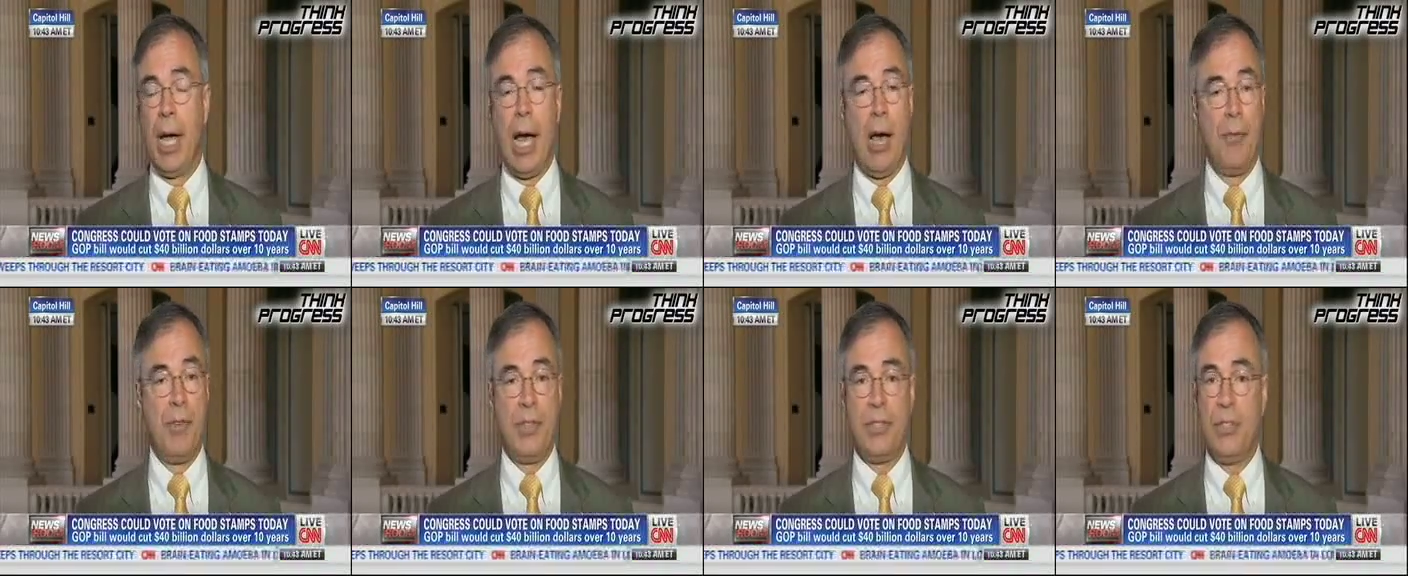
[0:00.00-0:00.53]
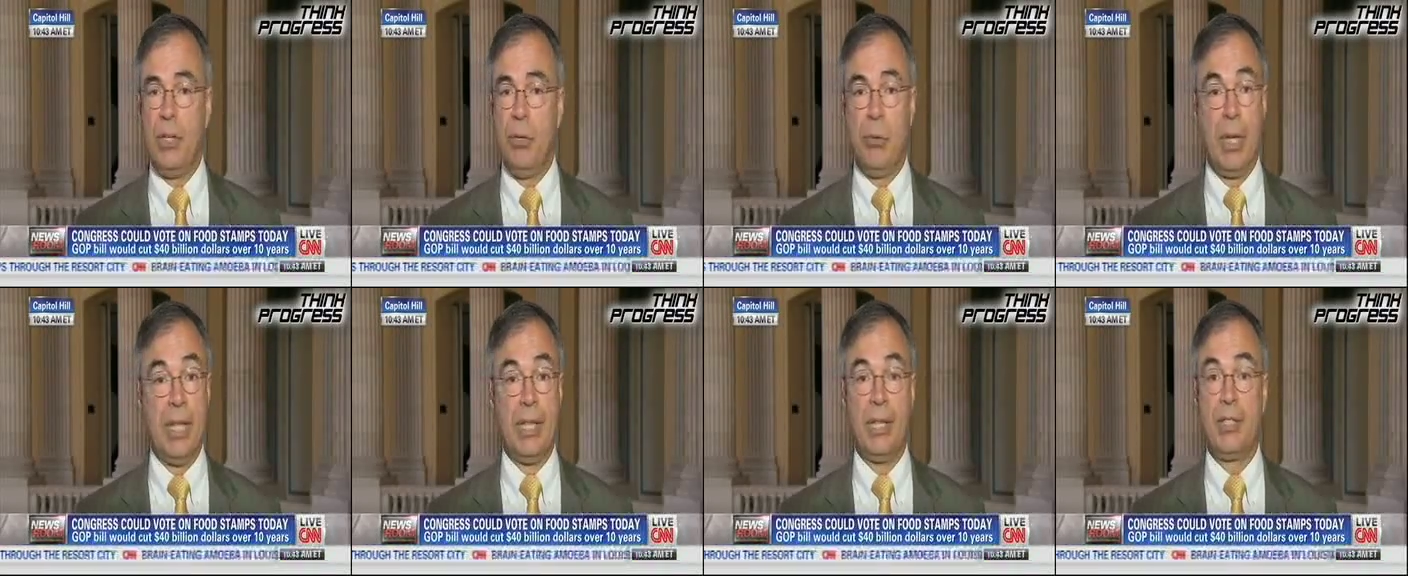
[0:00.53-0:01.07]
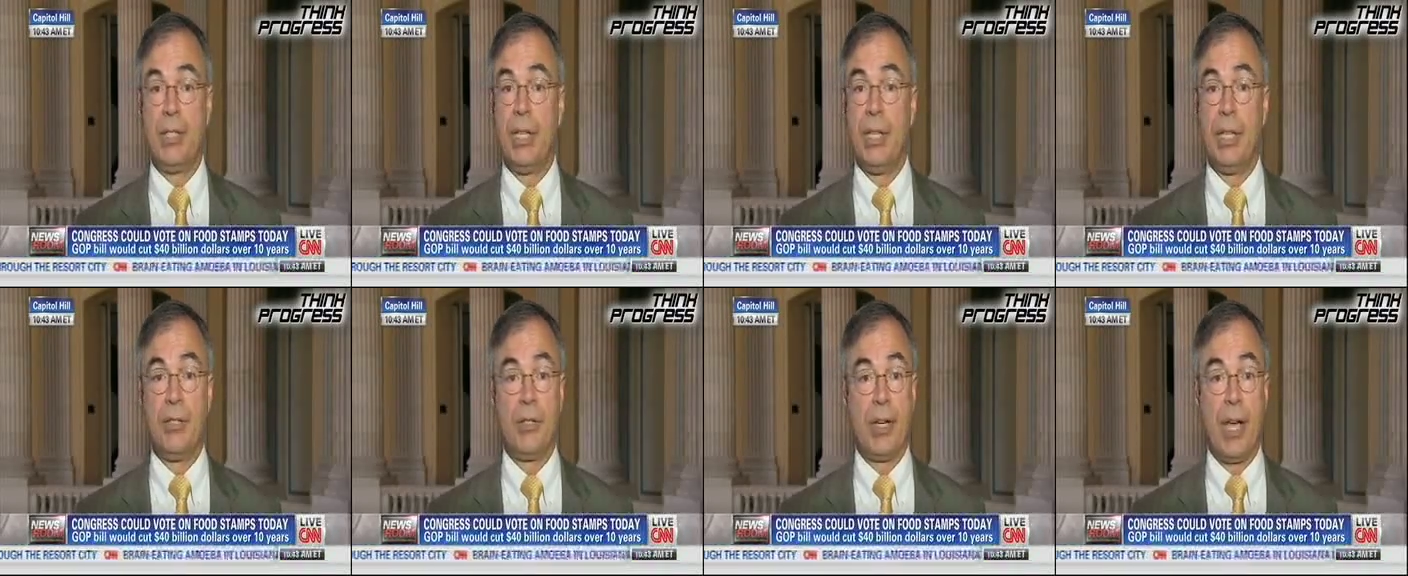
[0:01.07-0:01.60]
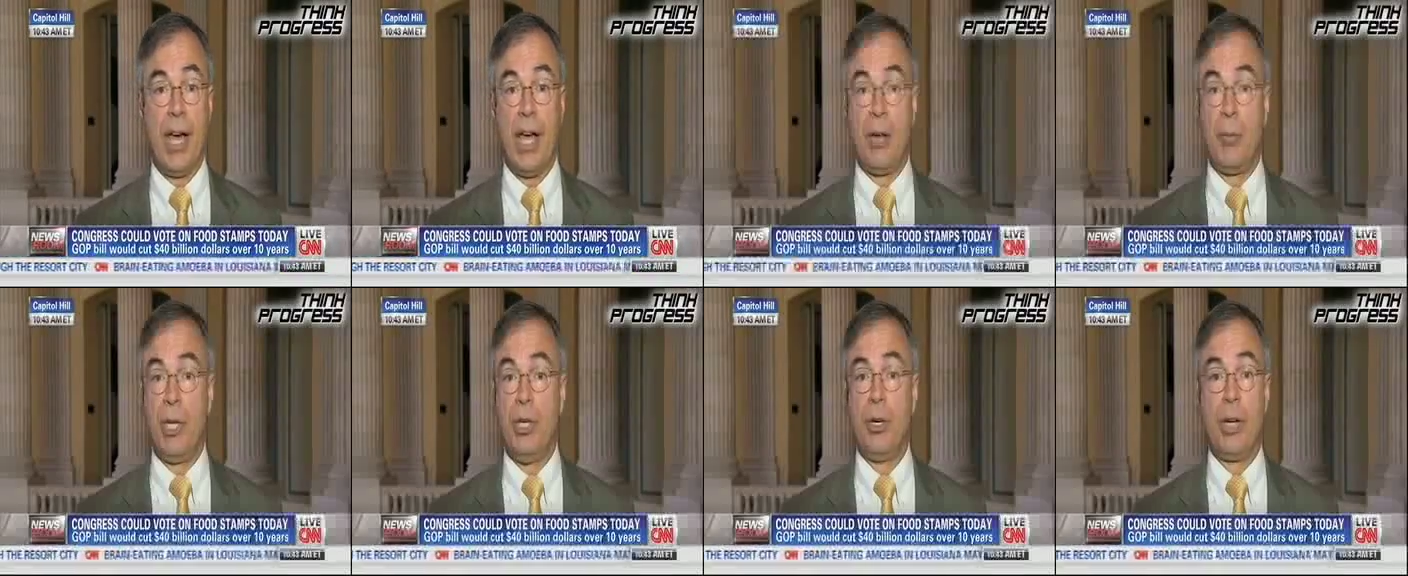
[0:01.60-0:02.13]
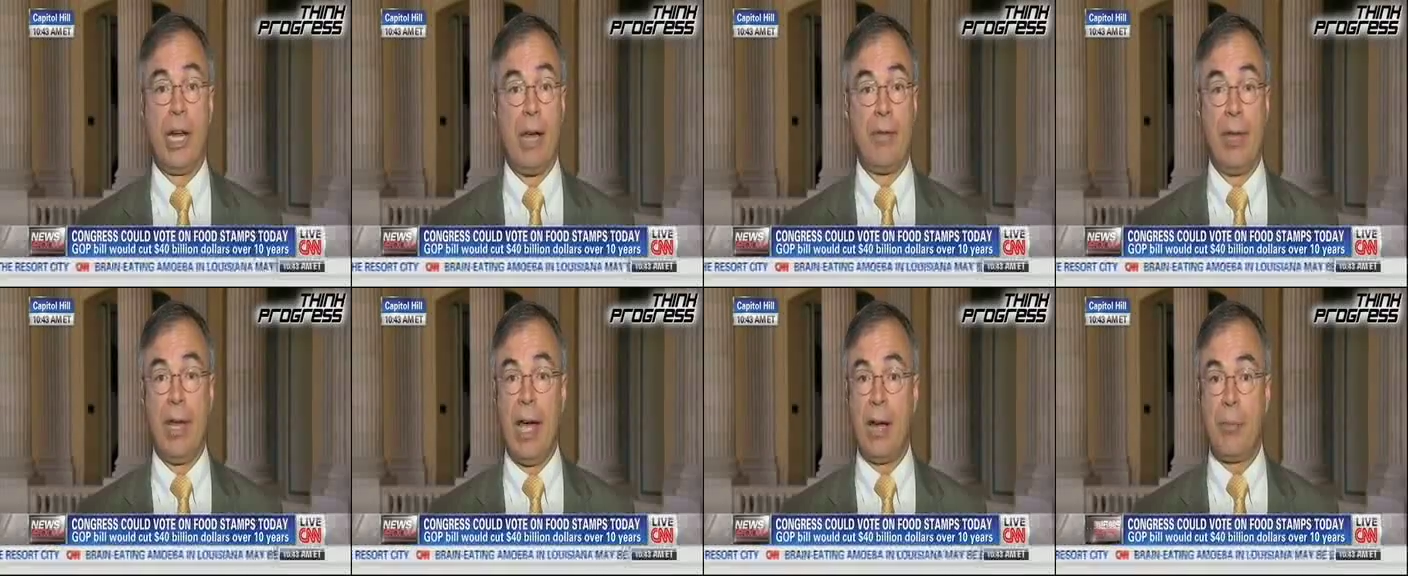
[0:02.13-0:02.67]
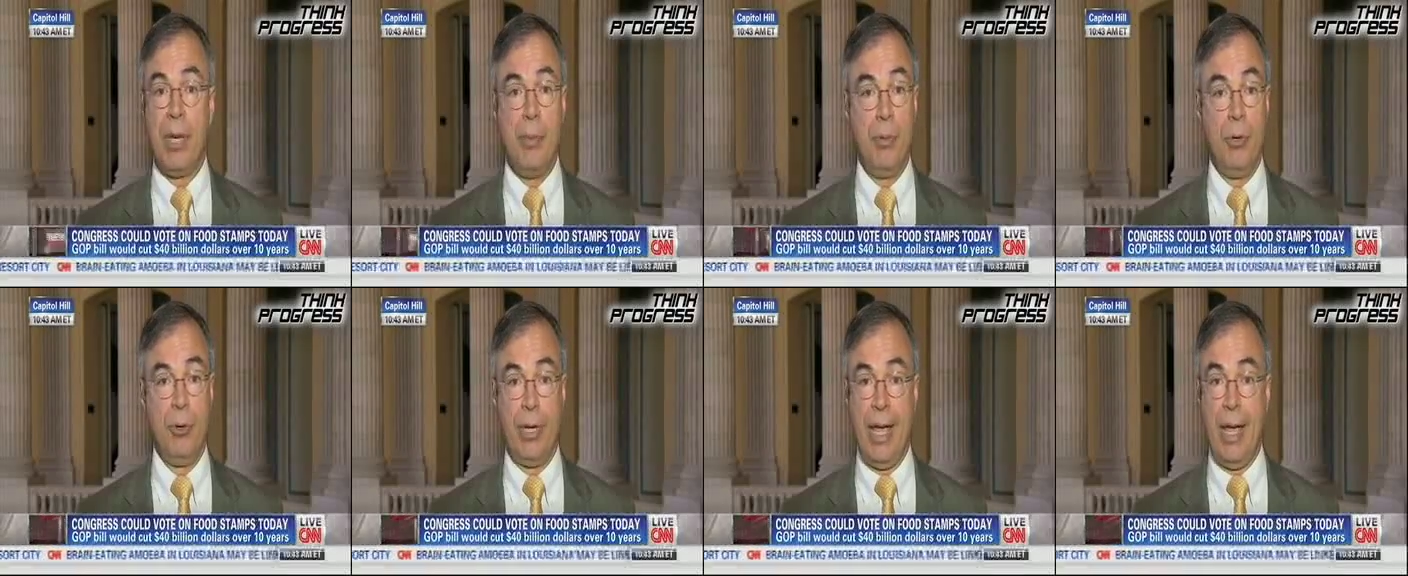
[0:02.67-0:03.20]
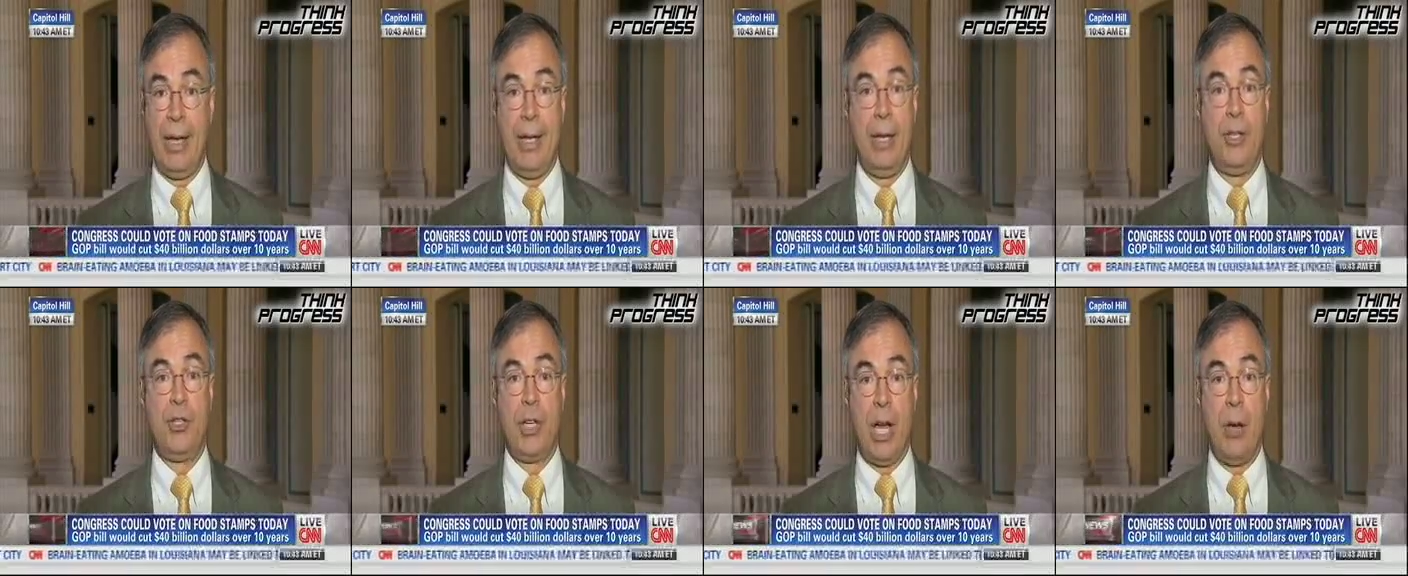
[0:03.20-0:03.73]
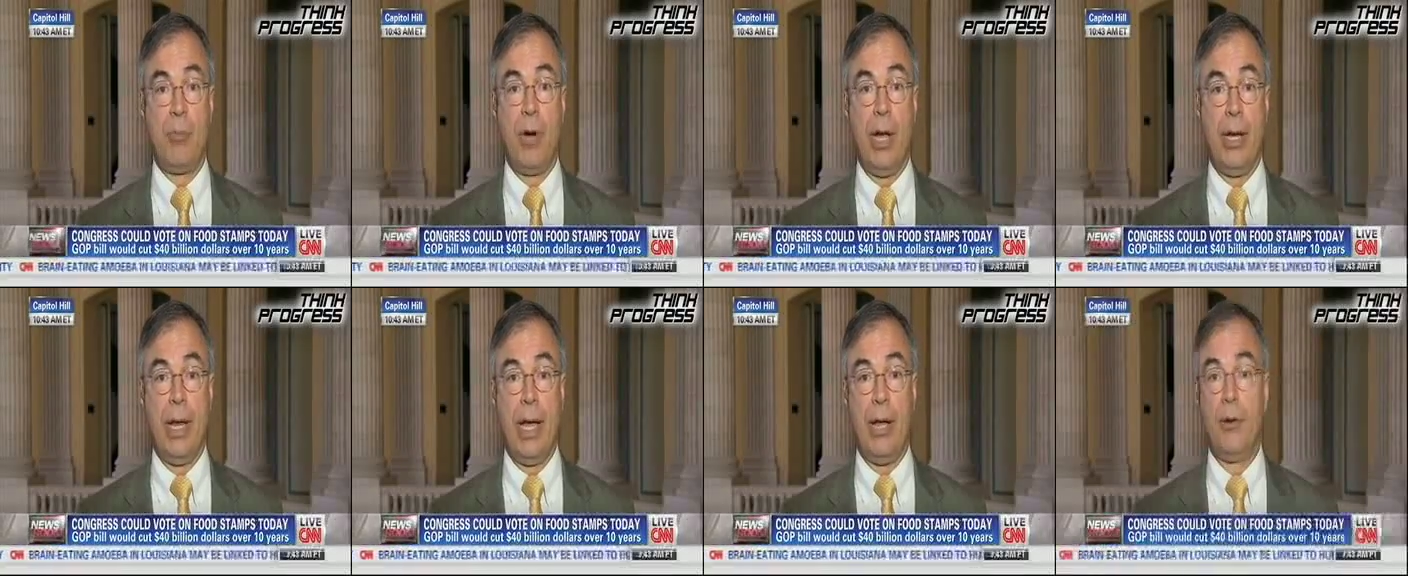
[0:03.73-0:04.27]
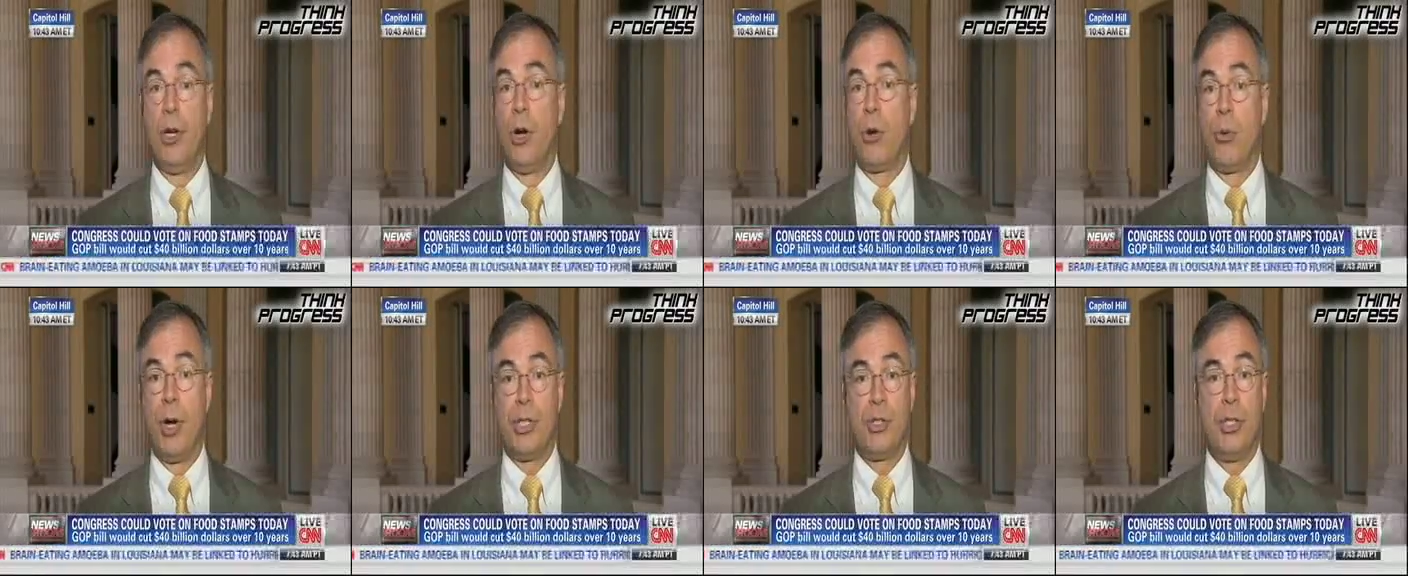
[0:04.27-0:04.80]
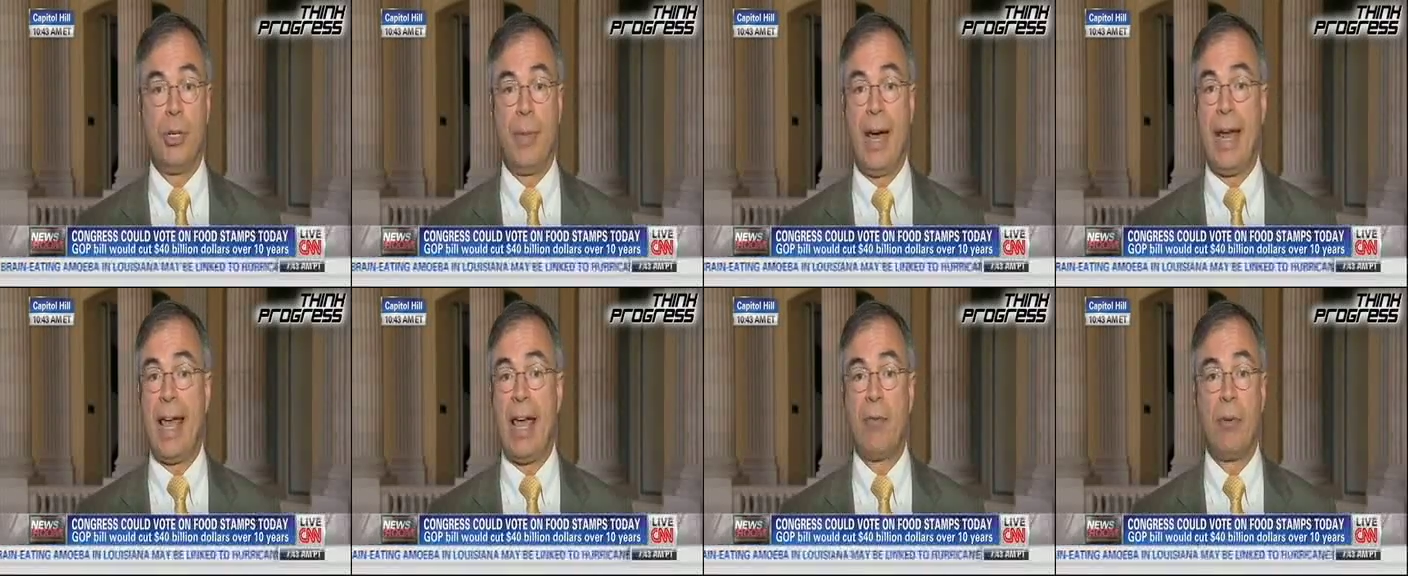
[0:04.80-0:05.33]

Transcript: Obviously, in this economy, you're going to have a lot of people who can't get a job right now. No question about it.